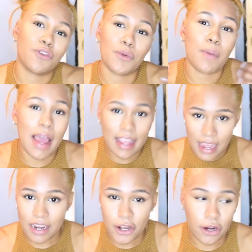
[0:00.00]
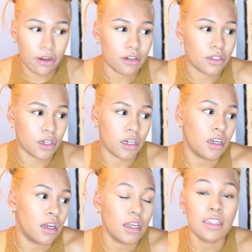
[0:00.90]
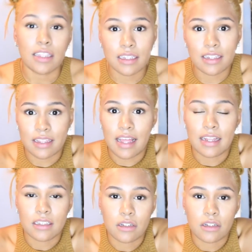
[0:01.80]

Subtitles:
for my kind of curls or things like that.